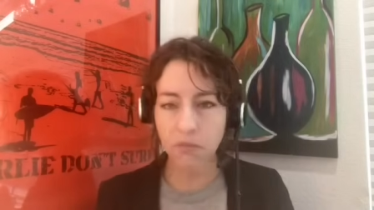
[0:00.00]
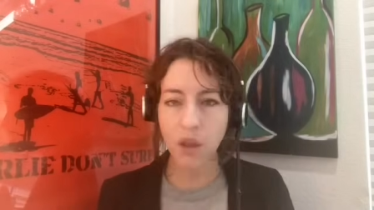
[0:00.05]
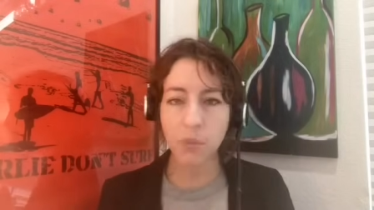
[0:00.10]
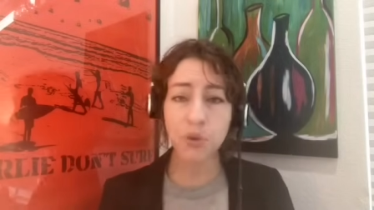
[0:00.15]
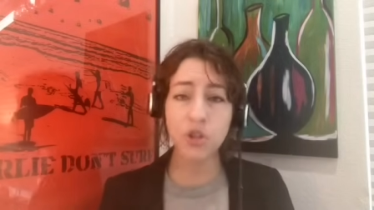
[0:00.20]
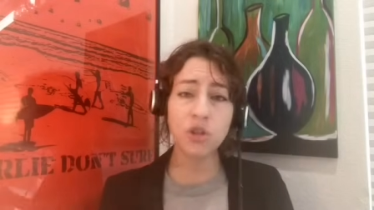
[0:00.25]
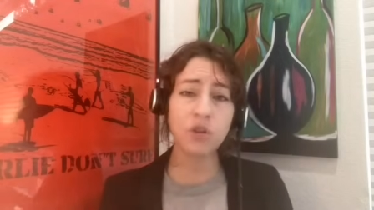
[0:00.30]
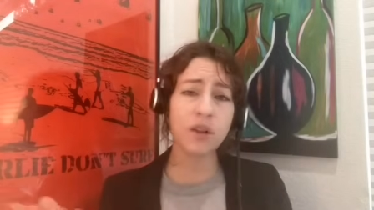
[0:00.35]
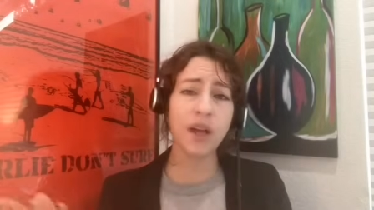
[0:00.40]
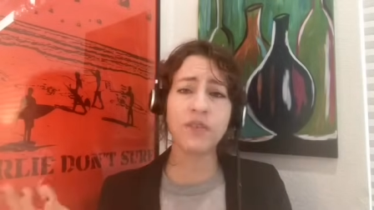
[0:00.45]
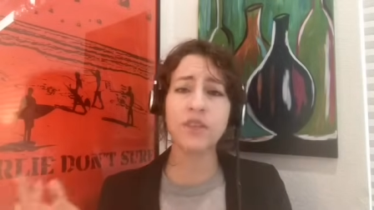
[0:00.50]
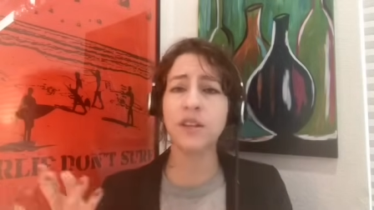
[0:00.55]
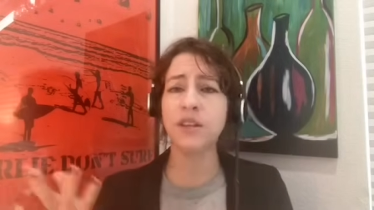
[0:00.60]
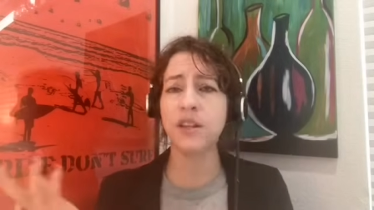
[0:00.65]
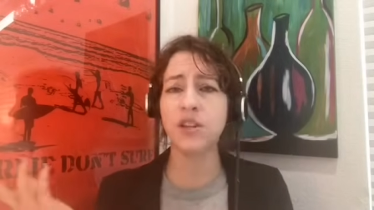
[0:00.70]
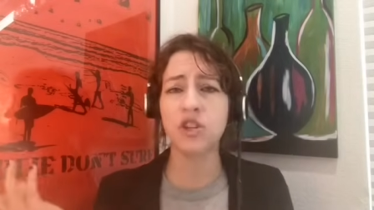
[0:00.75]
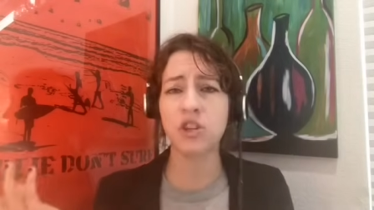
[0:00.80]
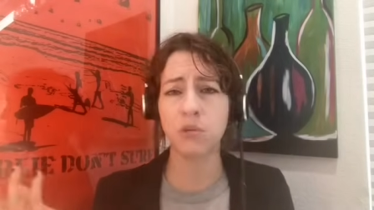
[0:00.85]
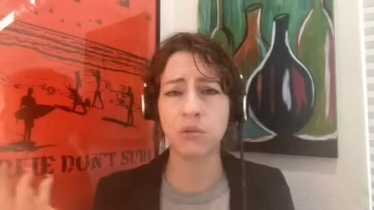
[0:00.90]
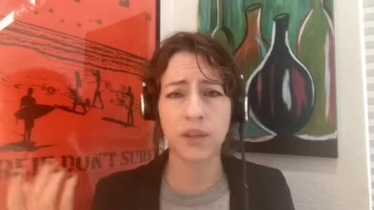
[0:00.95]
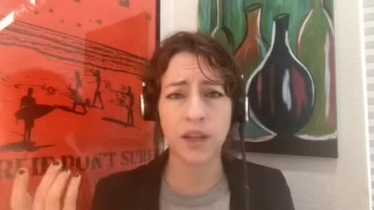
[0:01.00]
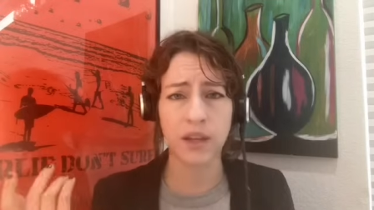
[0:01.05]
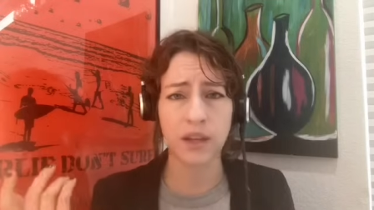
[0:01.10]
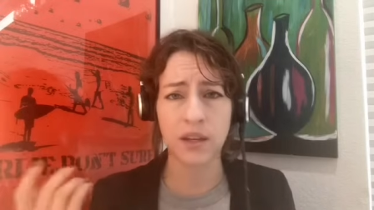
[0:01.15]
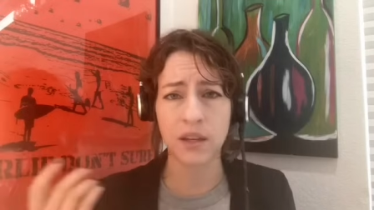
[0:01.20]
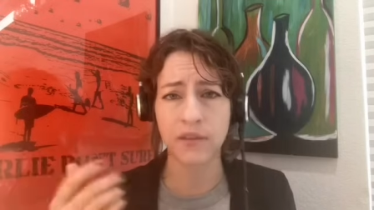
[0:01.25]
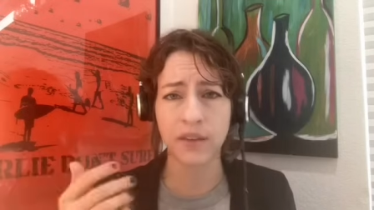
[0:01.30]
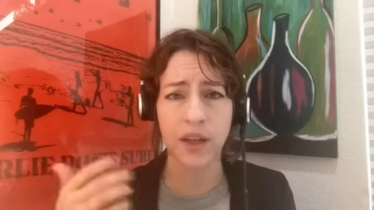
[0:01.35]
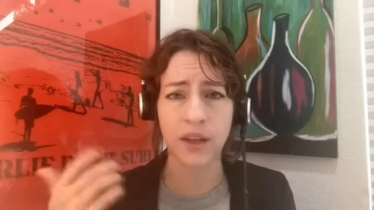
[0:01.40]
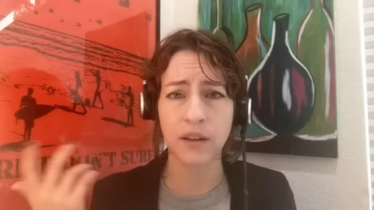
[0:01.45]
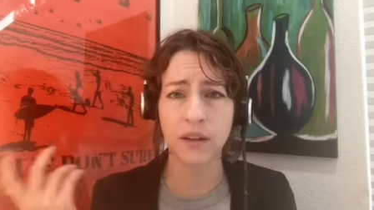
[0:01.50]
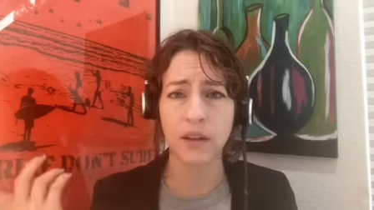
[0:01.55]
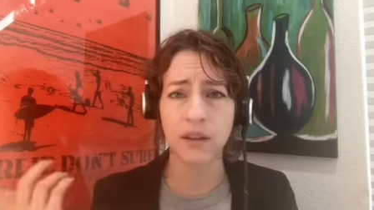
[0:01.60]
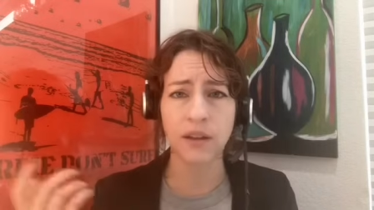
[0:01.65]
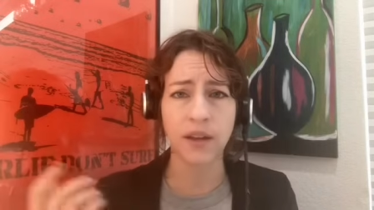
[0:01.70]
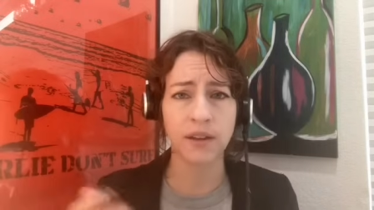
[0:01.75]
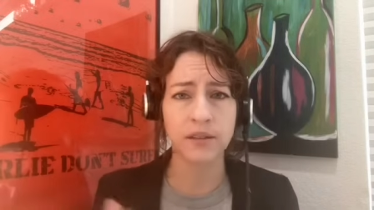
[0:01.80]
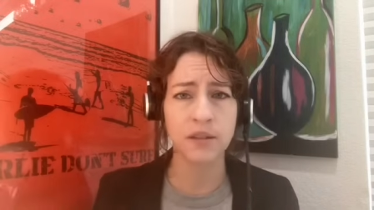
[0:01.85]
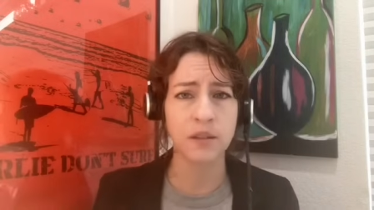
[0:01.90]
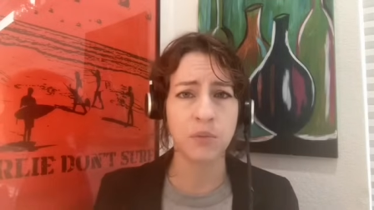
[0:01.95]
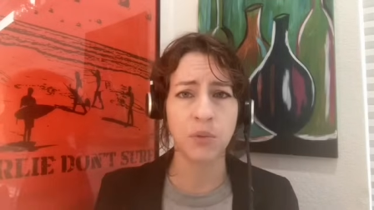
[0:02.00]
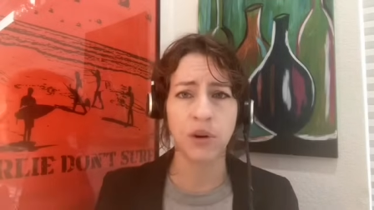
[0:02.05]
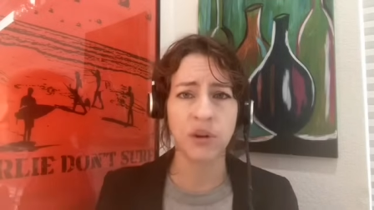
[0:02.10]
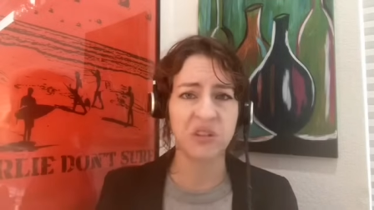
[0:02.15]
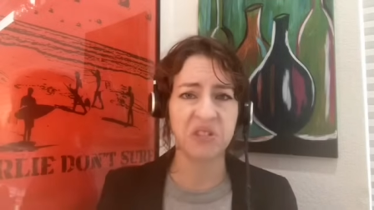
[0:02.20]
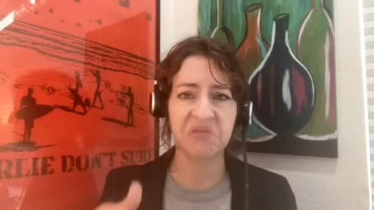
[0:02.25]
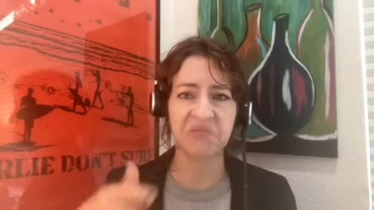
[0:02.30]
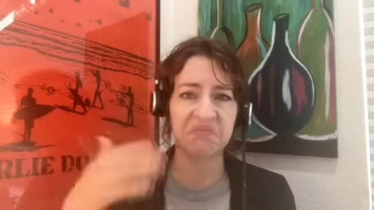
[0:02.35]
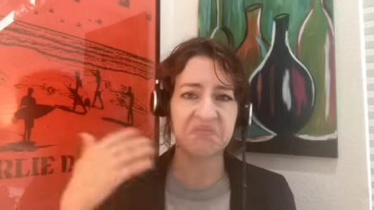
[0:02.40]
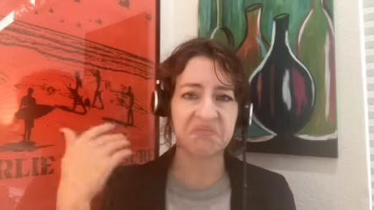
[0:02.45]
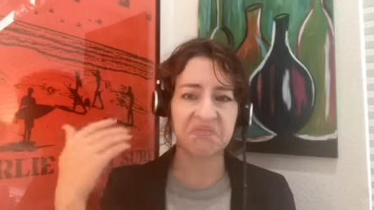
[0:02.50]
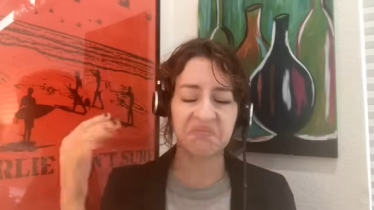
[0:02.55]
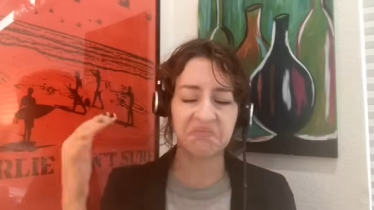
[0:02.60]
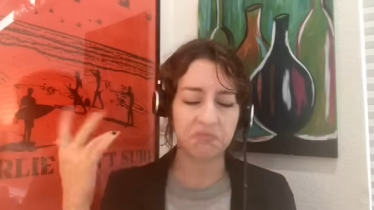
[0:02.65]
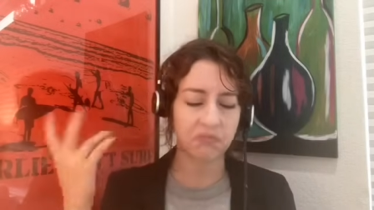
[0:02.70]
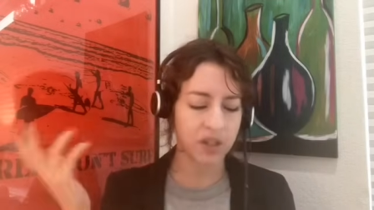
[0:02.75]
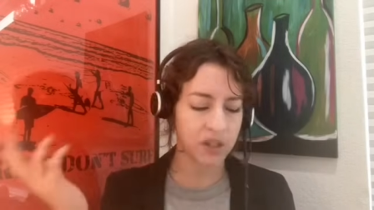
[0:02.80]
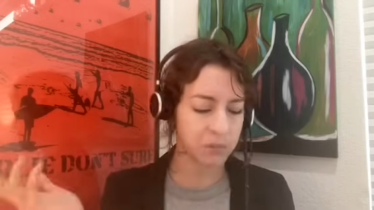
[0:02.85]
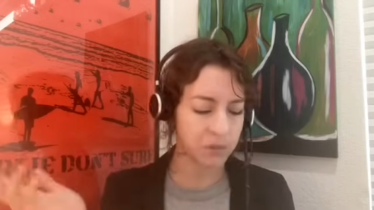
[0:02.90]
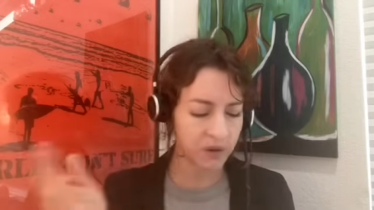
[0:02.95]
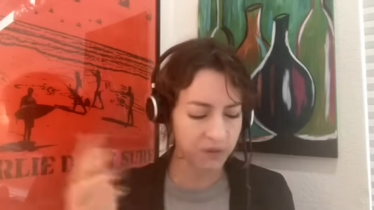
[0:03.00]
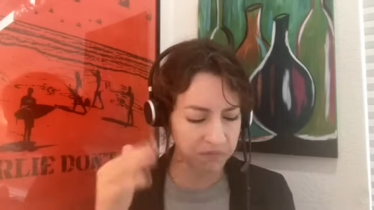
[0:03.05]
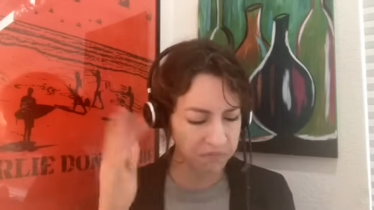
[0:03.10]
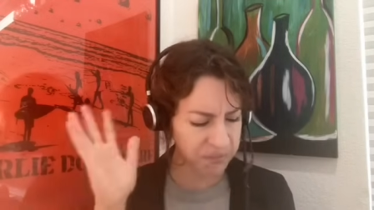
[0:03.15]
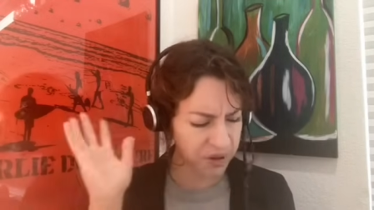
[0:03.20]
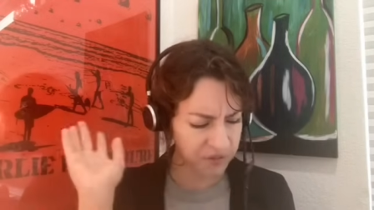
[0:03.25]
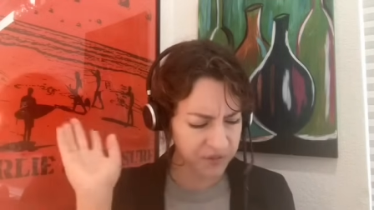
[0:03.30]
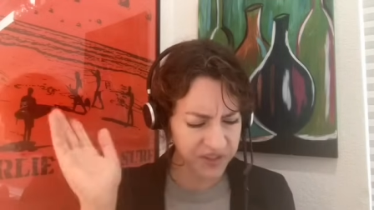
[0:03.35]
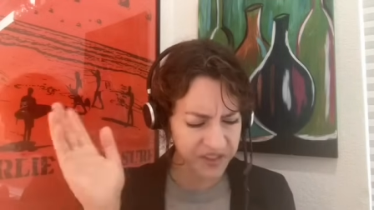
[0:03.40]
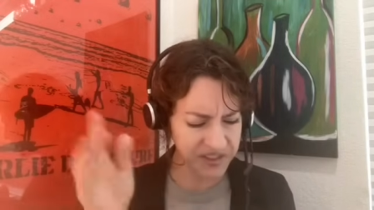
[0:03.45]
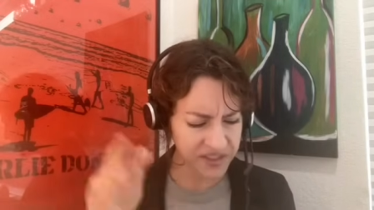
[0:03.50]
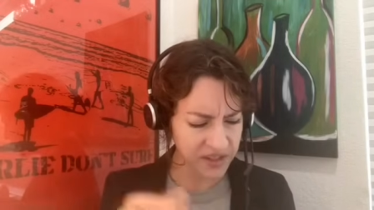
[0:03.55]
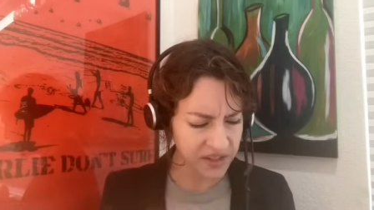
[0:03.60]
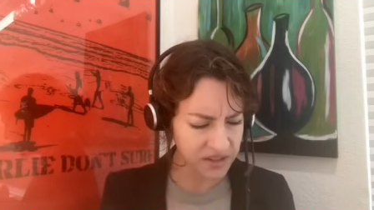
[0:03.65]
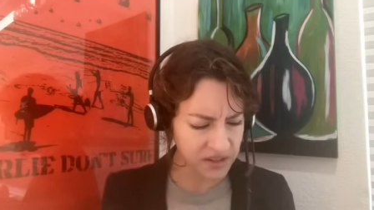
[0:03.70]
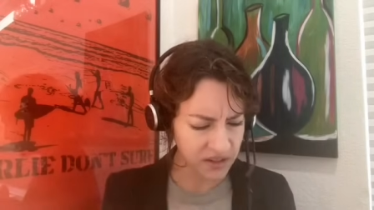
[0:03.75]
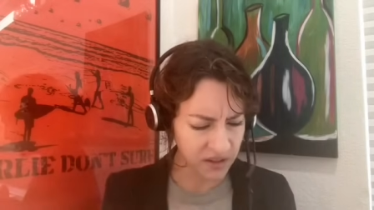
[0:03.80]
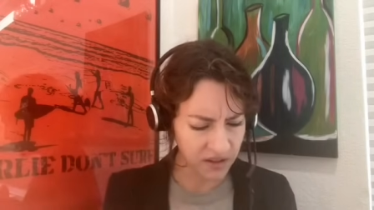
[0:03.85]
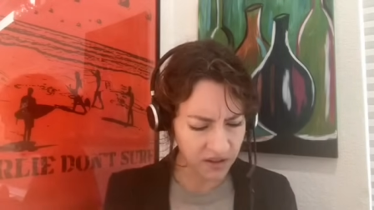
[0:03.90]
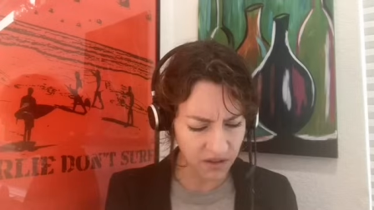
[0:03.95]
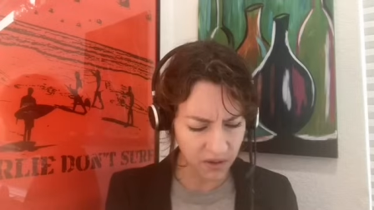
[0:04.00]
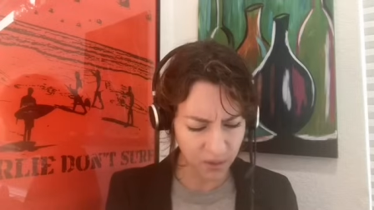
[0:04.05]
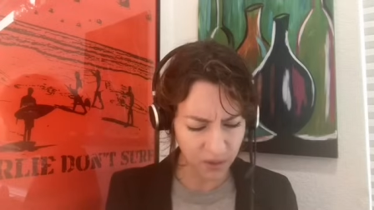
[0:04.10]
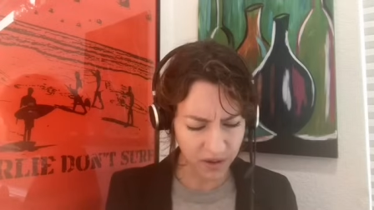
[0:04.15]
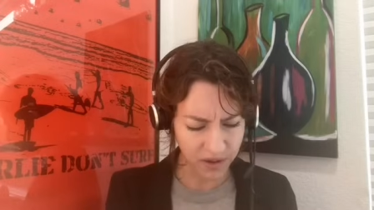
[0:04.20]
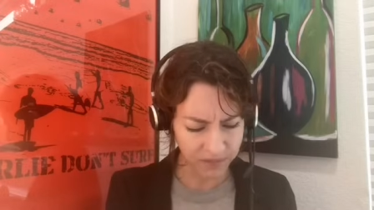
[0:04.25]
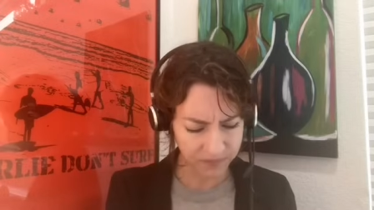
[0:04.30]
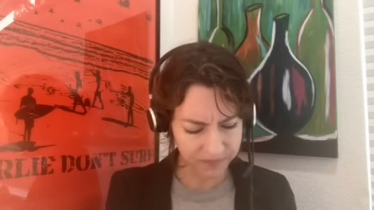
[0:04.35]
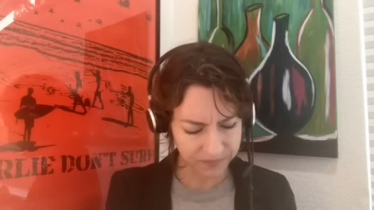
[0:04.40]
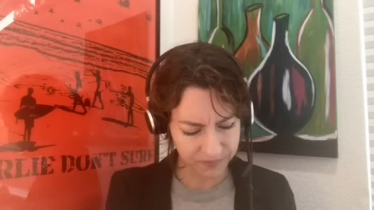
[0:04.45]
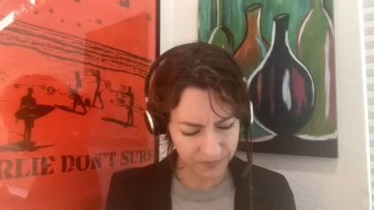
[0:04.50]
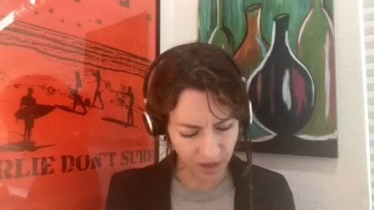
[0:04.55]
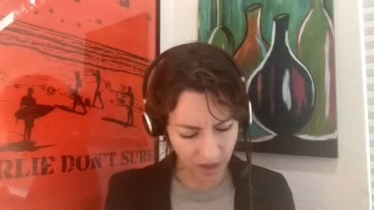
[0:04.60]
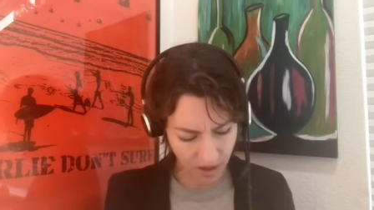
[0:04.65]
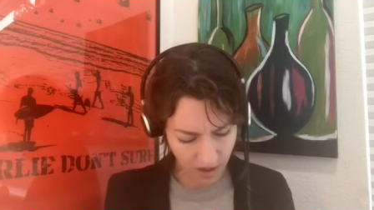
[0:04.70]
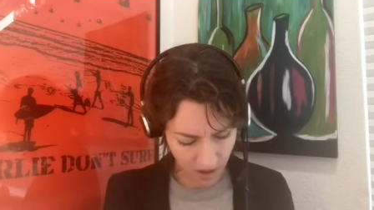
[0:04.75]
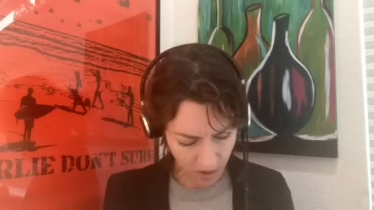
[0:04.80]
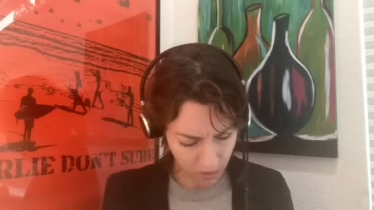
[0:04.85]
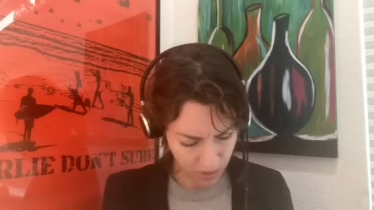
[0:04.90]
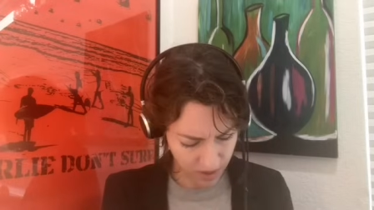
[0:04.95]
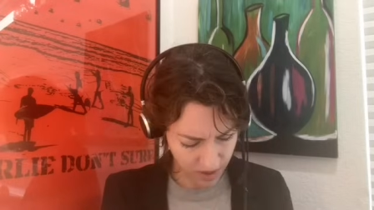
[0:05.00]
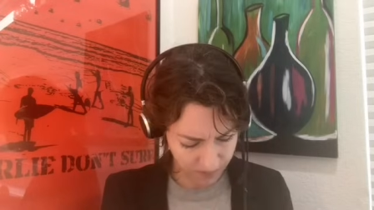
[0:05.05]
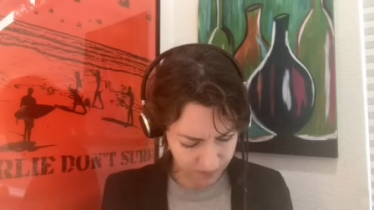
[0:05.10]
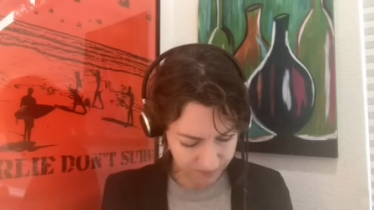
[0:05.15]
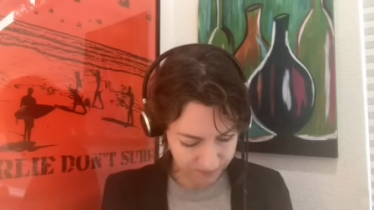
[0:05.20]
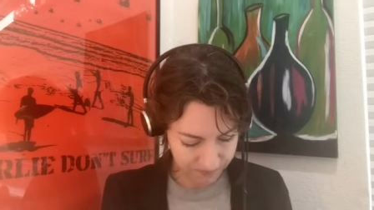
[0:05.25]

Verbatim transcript: But you don't have an issue with that, any of that, huh? Kat Tenbarge. Makes per perfect sense, huh? Okay. Okay.